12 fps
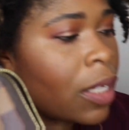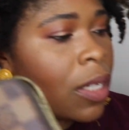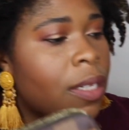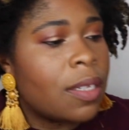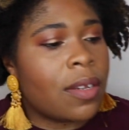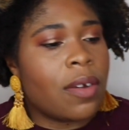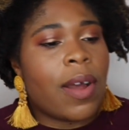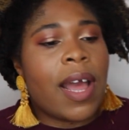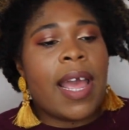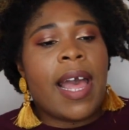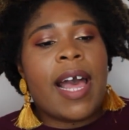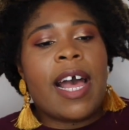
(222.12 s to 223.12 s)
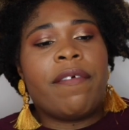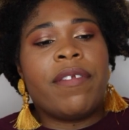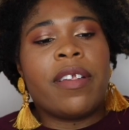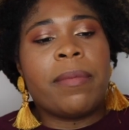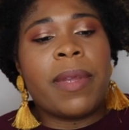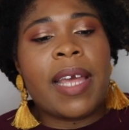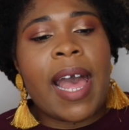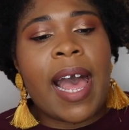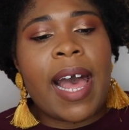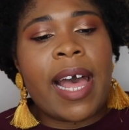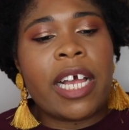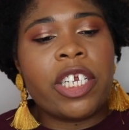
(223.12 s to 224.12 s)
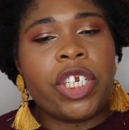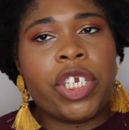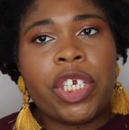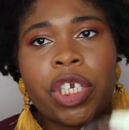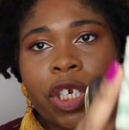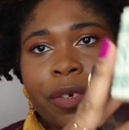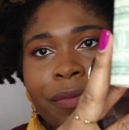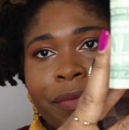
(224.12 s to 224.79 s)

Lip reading: So I have some cash.